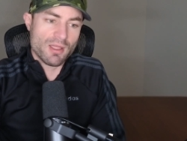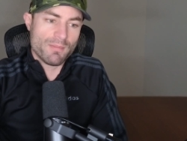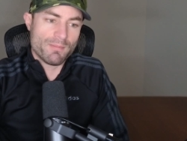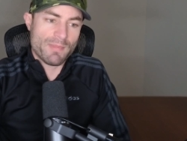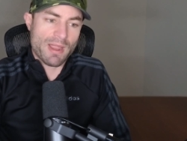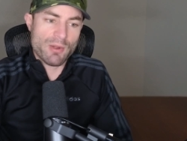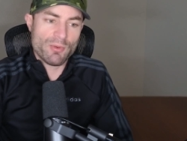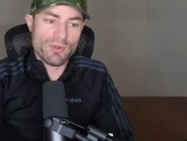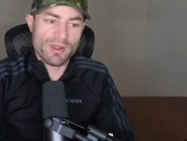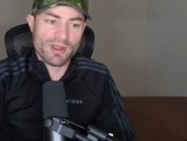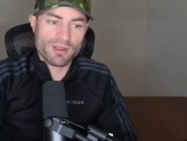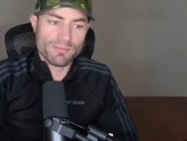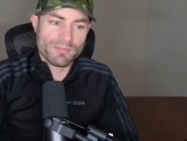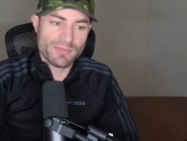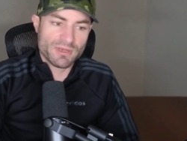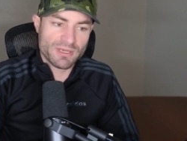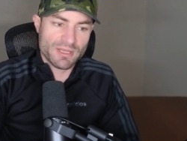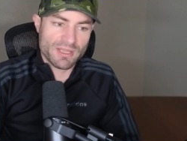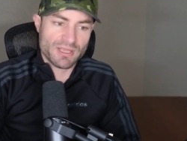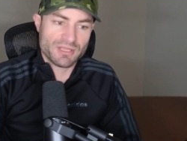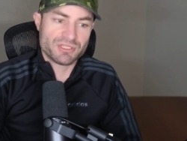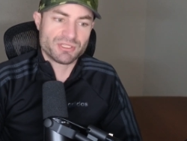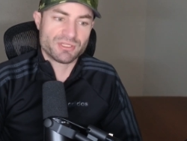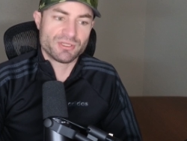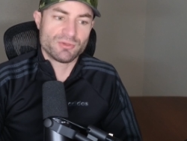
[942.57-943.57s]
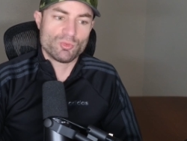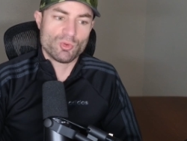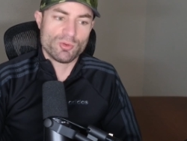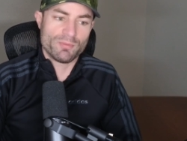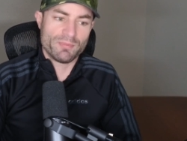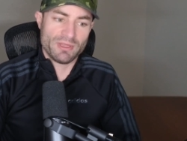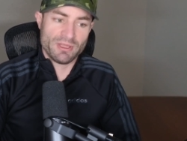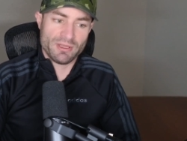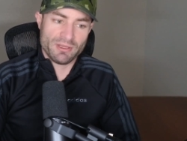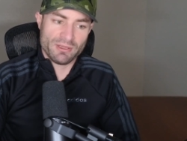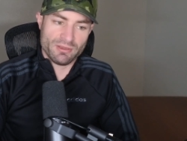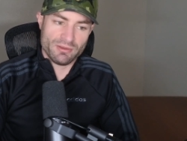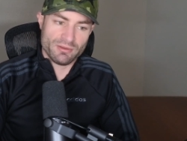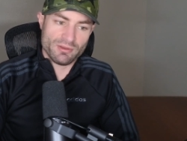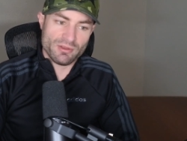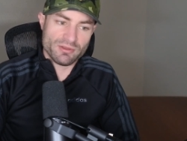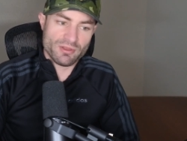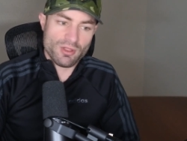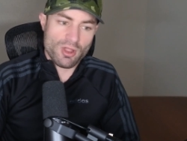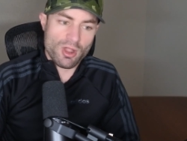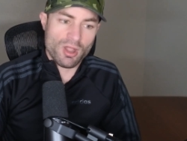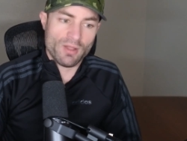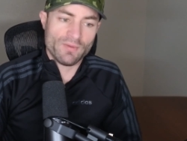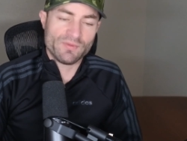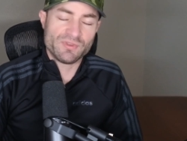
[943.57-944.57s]
my recommendation would be
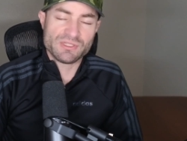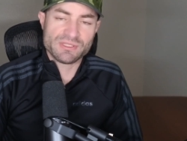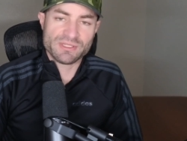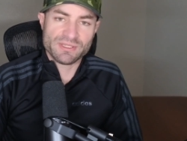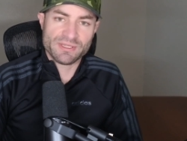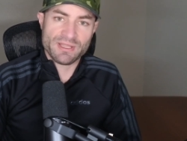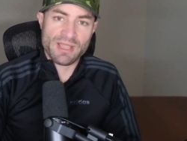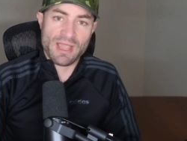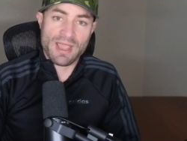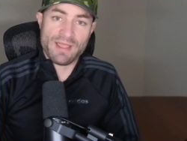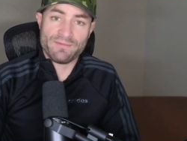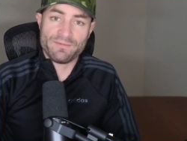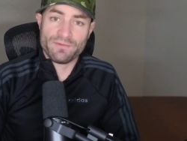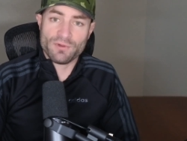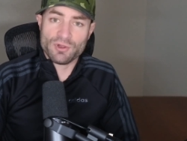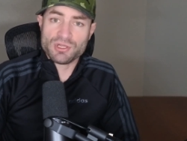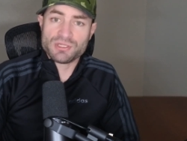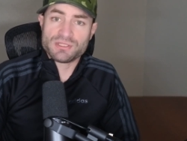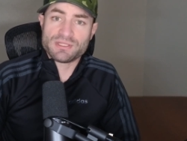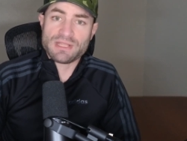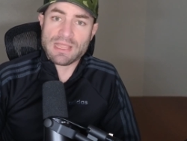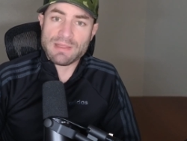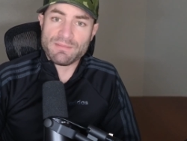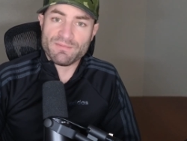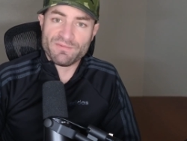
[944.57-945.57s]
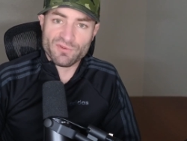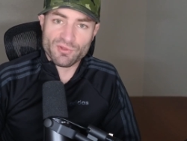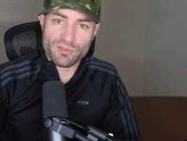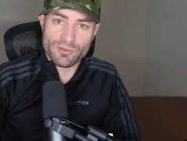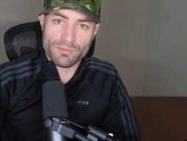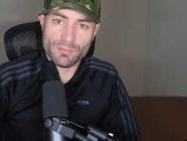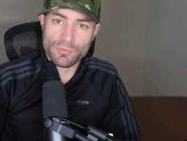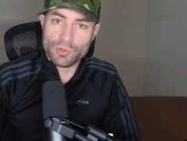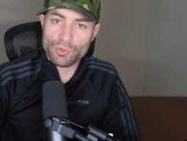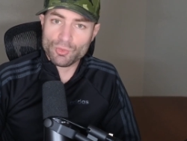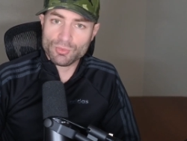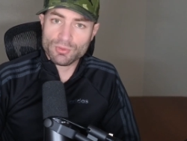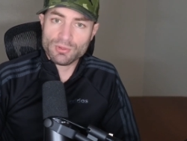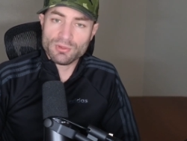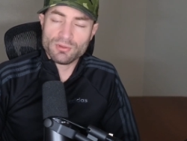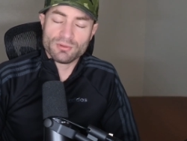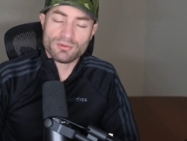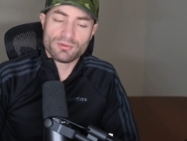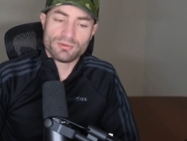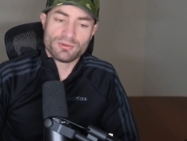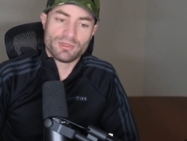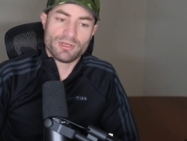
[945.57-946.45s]
obviously at first aim for the moon,